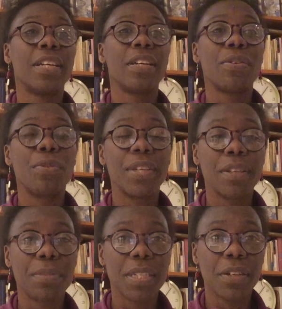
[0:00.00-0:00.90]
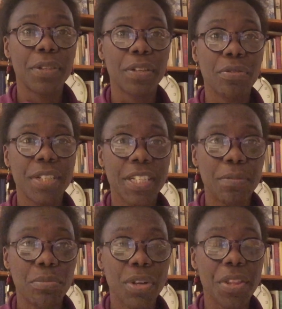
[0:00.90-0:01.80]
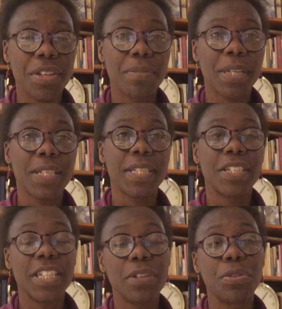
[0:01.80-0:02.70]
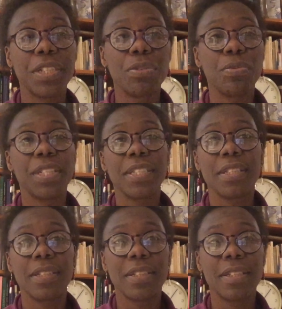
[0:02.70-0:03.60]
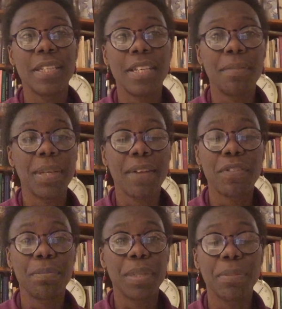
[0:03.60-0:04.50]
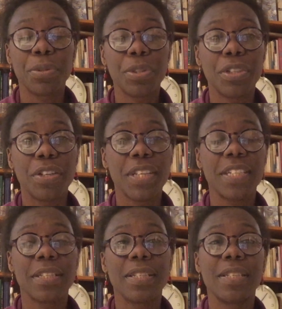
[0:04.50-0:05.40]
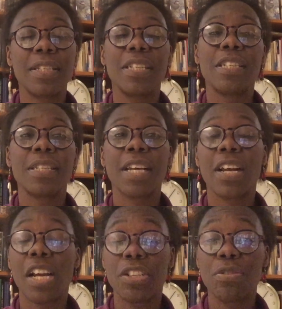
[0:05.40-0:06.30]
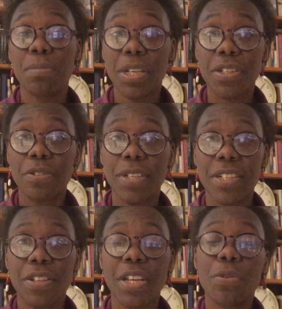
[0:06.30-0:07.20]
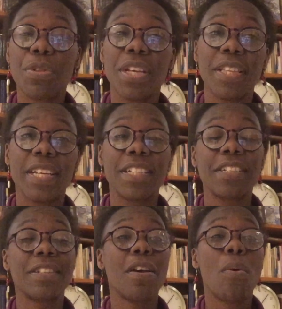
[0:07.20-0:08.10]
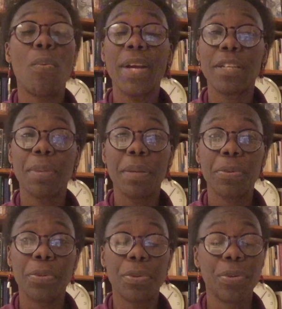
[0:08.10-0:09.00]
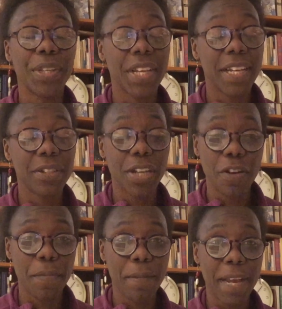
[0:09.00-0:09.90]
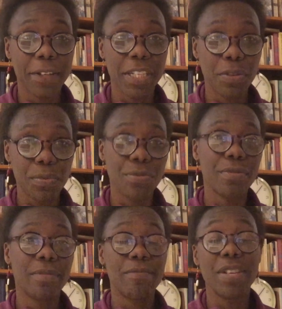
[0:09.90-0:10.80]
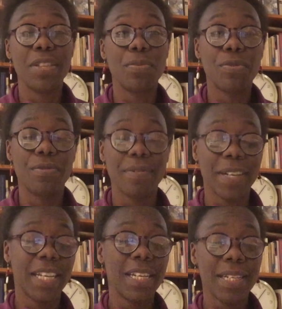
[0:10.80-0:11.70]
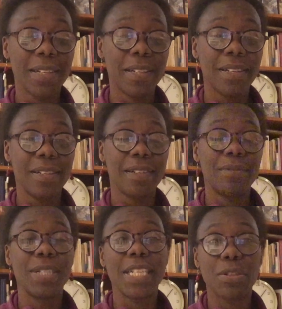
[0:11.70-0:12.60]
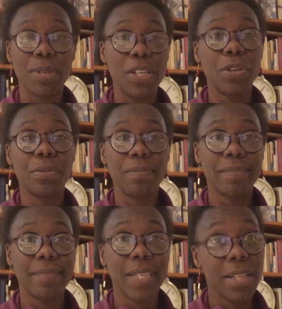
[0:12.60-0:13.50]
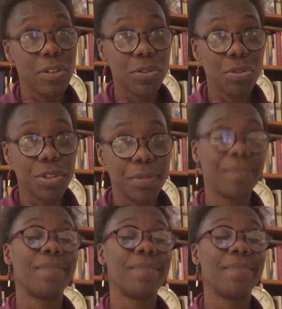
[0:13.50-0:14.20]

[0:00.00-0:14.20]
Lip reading: calling themselves the Christian Brothers because the general didn't want the Biafran people to know that these are actual mercenaries. So they all think they're just white people who are there to help them out in the war, win the war, which, as we know, is not true.